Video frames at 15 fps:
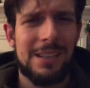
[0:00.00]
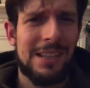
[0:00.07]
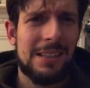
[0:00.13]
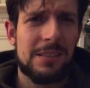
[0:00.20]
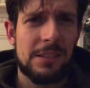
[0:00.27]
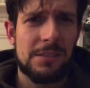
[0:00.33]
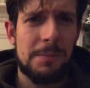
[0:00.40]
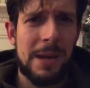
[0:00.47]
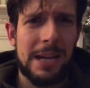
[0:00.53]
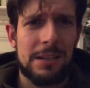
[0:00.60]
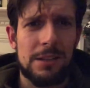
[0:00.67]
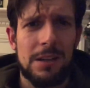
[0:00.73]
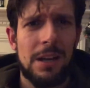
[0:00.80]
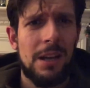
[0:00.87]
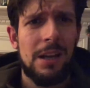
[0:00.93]
Doesn't matter.
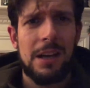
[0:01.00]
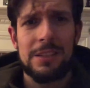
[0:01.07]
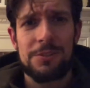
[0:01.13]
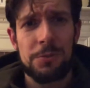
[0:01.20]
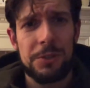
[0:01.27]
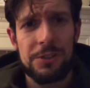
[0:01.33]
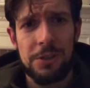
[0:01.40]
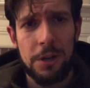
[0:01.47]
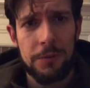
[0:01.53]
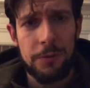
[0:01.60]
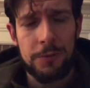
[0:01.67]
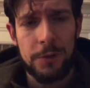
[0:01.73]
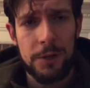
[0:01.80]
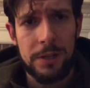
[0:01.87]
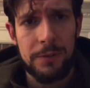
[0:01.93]
I switched it over
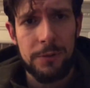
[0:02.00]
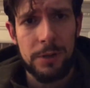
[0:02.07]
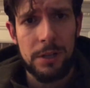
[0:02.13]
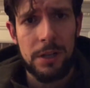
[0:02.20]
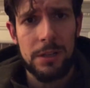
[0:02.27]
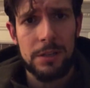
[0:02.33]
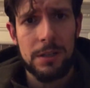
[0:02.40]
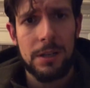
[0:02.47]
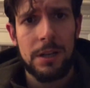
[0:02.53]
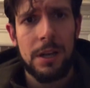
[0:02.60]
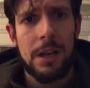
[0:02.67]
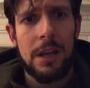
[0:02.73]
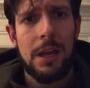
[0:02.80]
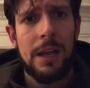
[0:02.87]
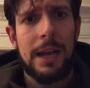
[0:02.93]
for a different color.
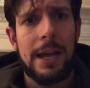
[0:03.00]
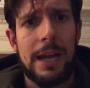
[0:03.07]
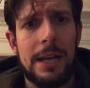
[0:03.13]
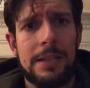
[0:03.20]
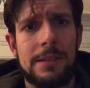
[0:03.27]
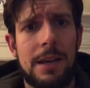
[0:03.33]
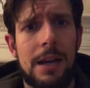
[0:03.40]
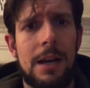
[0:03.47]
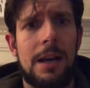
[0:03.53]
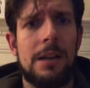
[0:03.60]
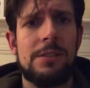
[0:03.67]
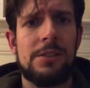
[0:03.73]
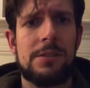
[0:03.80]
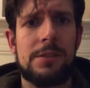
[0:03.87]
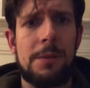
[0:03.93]
And
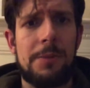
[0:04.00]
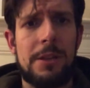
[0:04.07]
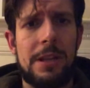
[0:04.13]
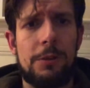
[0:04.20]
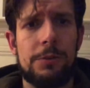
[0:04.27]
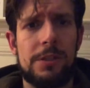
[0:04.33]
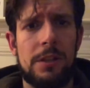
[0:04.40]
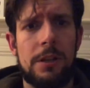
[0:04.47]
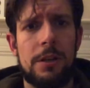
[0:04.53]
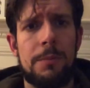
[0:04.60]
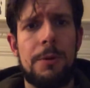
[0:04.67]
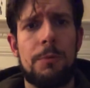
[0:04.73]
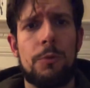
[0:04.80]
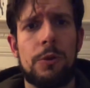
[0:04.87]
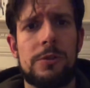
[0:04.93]
just something that was a little bit
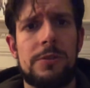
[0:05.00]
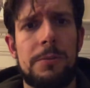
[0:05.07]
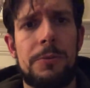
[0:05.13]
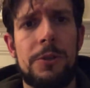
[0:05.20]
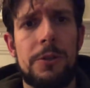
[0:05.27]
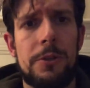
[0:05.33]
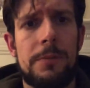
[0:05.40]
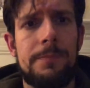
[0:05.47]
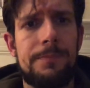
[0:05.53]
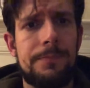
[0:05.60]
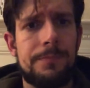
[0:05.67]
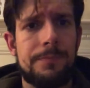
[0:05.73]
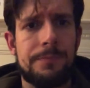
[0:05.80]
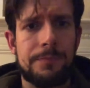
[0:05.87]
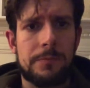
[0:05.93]
more subdued.
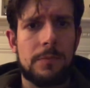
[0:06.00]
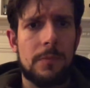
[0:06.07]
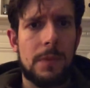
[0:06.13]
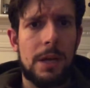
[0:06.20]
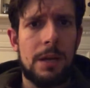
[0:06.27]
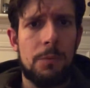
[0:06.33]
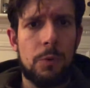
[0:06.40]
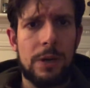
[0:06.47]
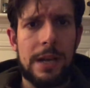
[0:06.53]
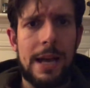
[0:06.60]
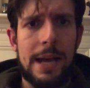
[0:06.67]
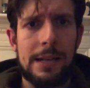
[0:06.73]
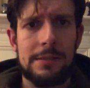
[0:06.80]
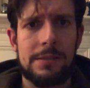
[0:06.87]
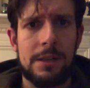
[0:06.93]
And what it
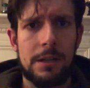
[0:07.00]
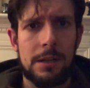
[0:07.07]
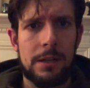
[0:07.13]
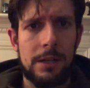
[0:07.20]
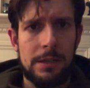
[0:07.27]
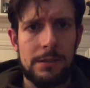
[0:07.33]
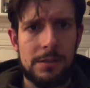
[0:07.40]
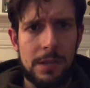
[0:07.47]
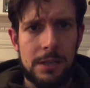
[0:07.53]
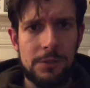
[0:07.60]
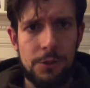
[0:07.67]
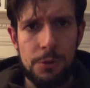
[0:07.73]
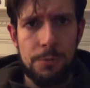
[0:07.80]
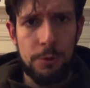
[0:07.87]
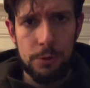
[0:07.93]
has here is
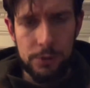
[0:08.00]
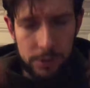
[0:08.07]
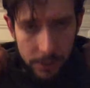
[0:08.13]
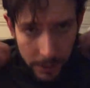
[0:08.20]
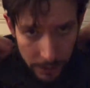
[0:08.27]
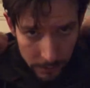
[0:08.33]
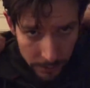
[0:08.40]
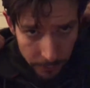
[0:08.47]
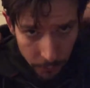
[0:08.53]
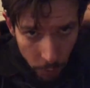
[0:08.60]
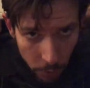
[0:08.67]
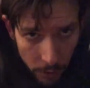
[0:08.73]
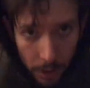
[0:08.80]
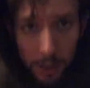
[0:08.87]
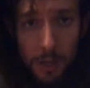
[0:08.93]
2 pull strings
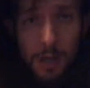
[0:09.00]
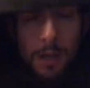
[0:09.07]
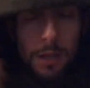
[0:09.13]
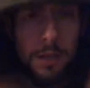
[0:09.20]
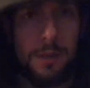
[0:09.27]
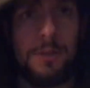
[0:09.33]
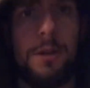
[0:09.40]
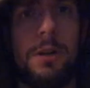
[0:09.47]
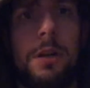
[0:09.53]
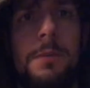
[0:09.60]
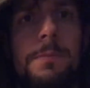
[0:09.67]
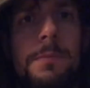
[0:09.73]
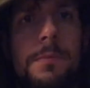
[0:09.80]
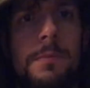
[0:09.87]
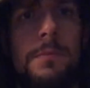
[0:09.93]
for the hood,
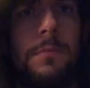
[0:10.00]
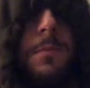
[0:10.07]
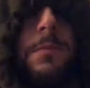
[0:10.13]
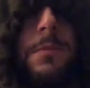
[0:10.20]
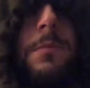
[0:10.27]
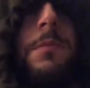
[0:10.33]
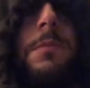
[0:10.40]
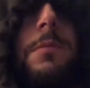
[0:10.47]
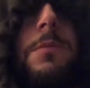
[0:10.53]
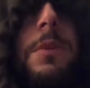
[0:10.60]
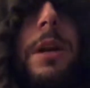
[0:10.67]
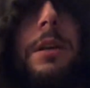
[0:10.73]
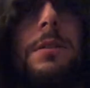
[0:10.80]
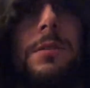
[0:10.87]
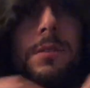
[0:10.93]

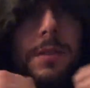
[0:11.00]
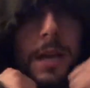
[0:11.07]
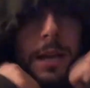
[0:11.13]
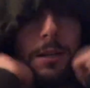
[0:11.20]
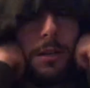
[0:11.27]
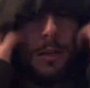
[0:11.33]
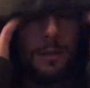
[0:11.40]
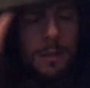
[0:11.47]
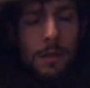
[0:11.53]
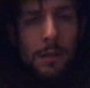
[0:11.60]
right? Standard.